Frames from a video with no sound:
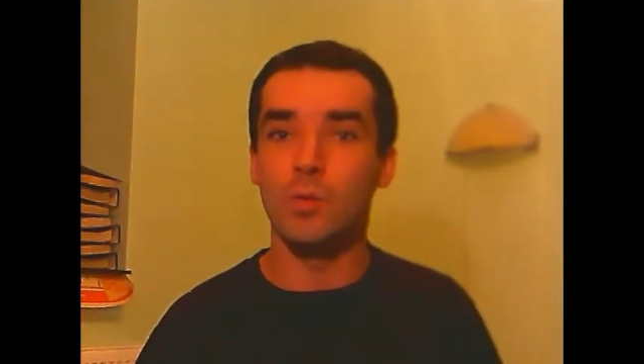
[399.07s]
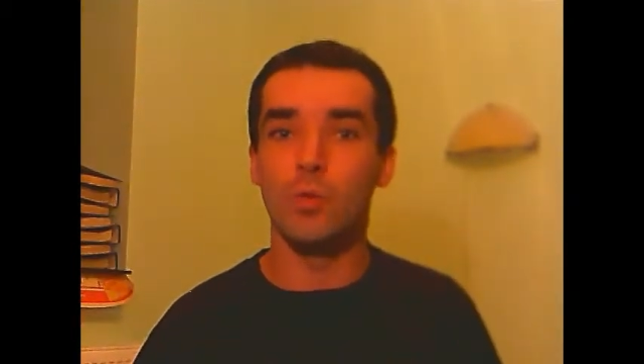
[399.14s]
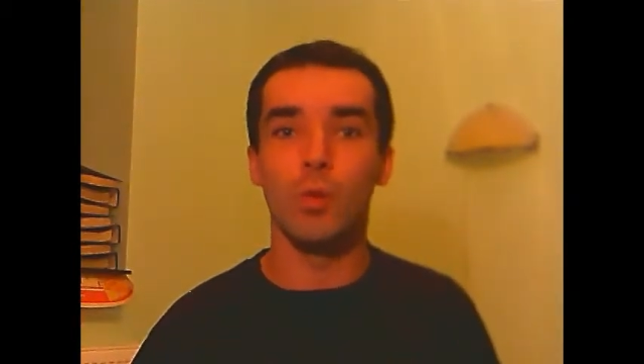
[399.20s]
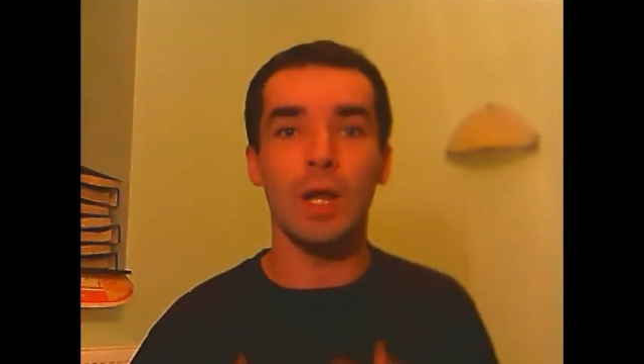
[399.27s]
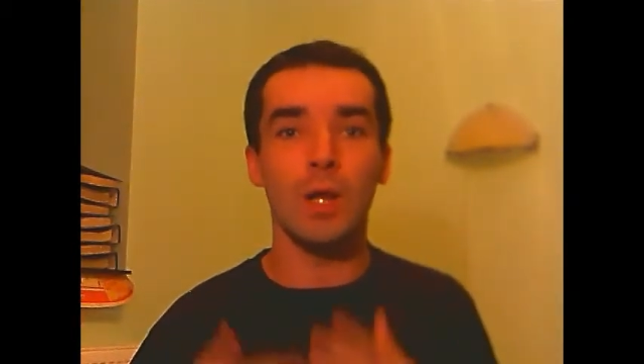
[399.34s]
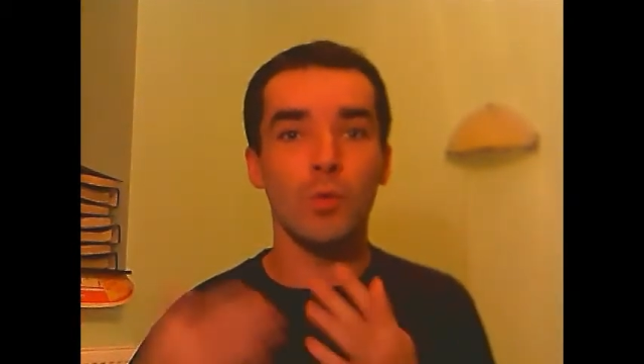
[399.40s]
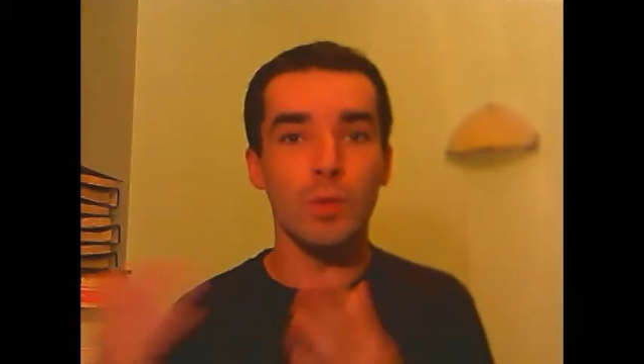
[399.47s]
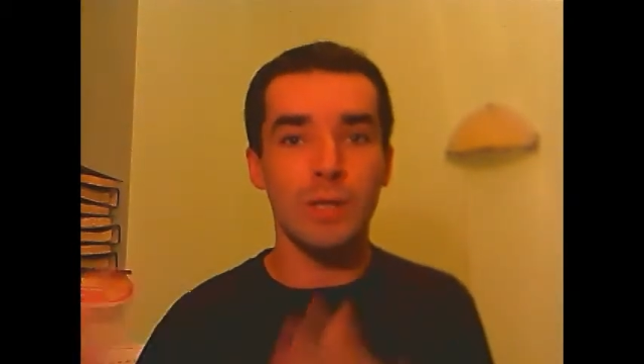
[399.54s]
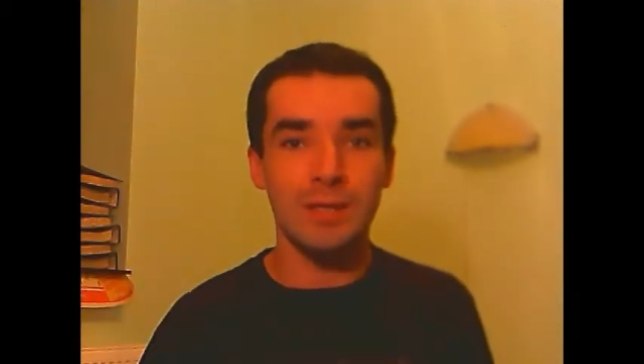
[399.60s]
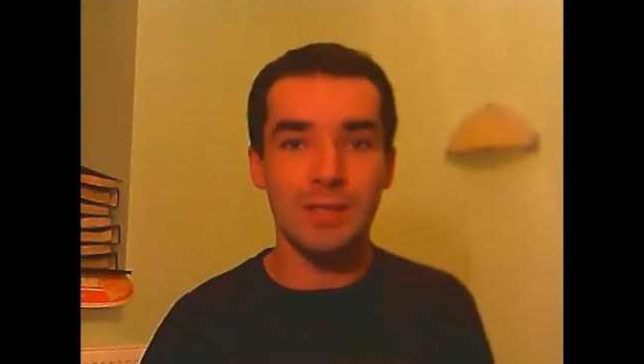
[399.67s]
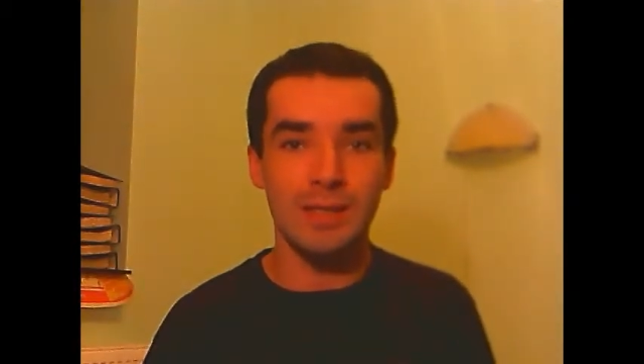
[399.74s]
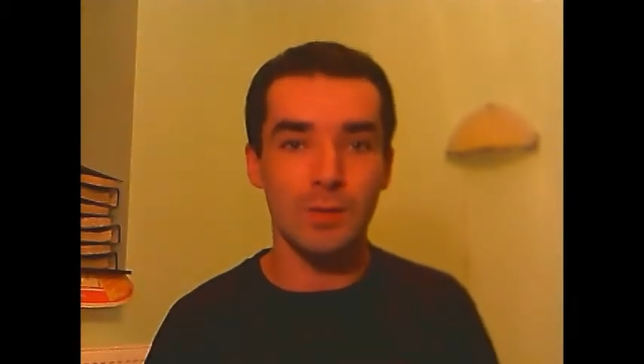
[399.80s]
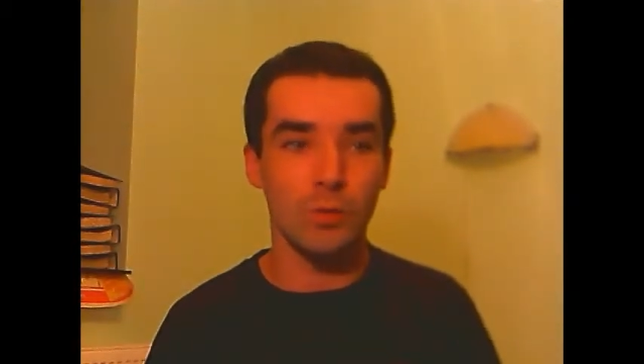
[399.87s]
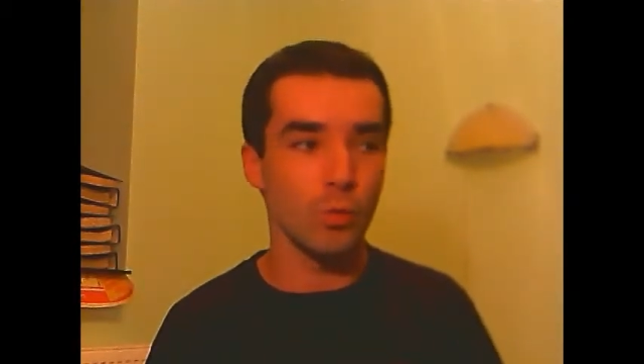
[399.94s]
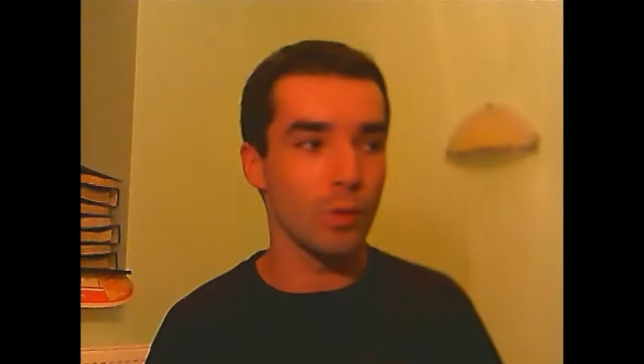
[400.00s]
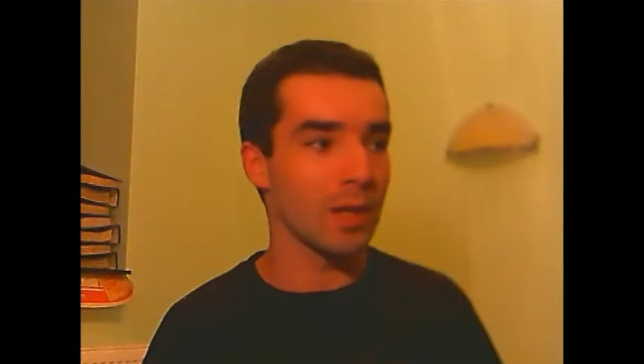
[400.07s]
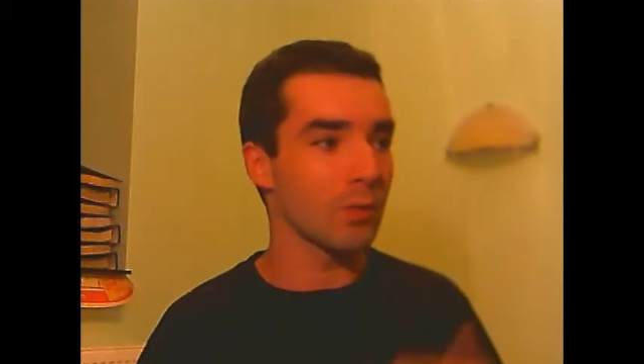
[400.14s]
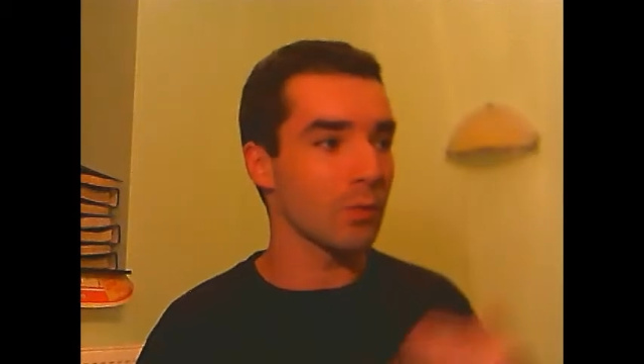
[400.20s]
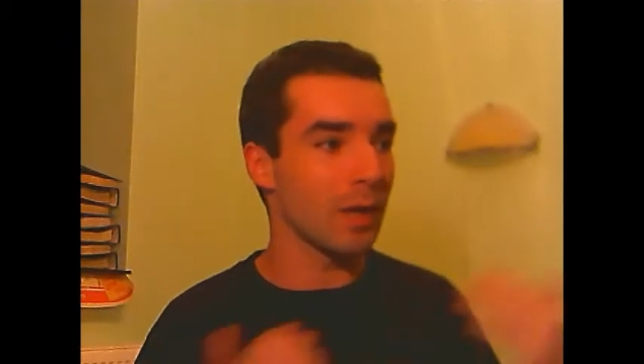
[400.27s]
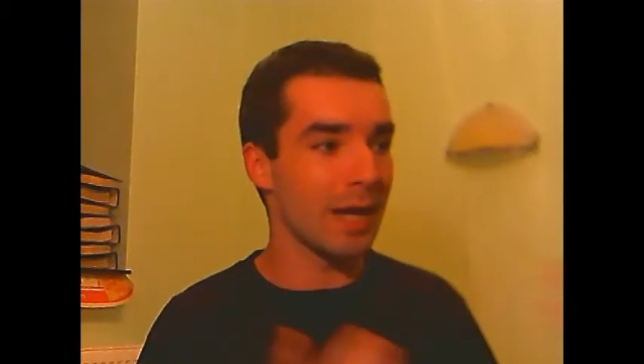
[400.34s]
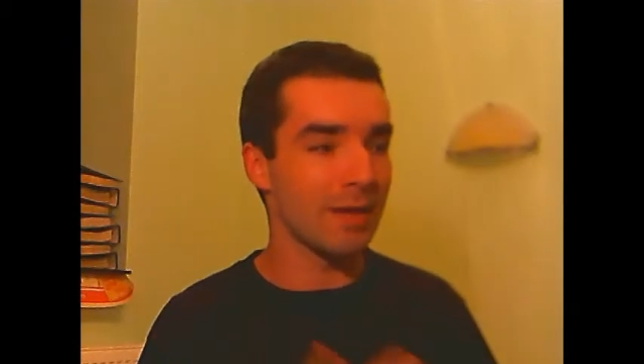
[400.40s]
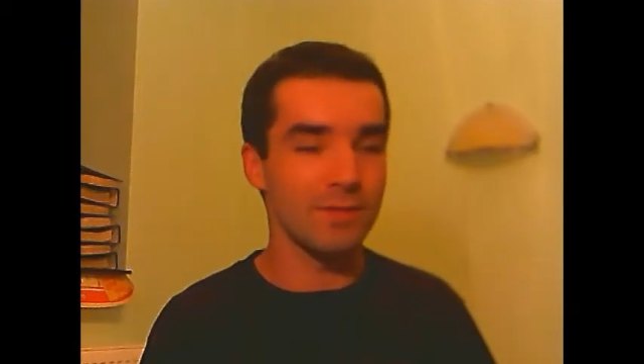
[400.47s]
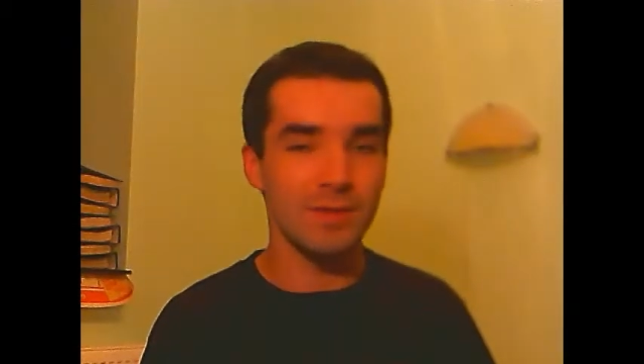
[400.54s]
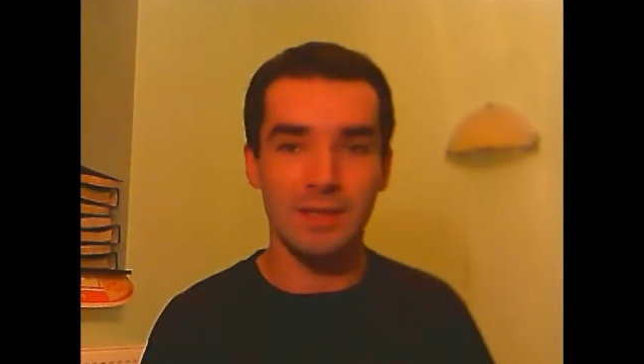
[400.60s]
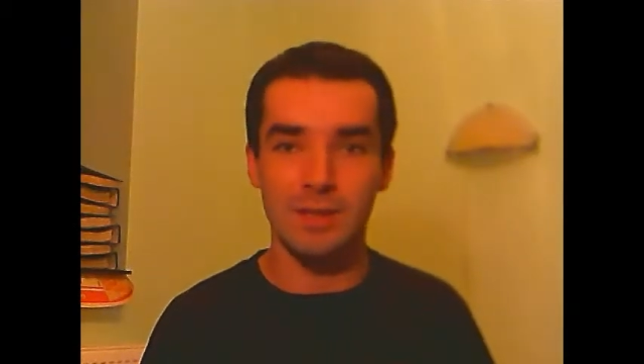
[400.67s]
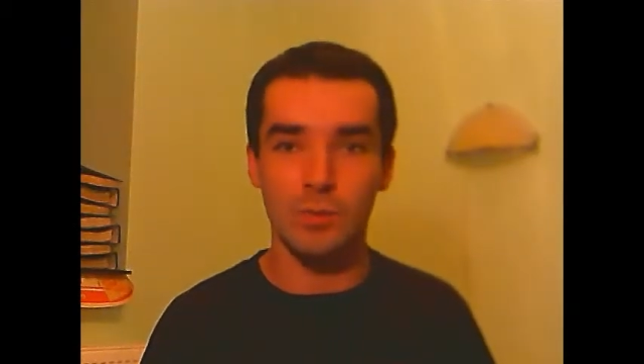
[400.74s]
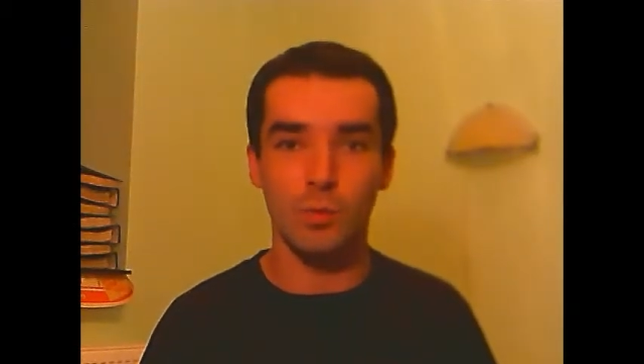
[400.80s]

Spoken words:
well-written, well-crafted,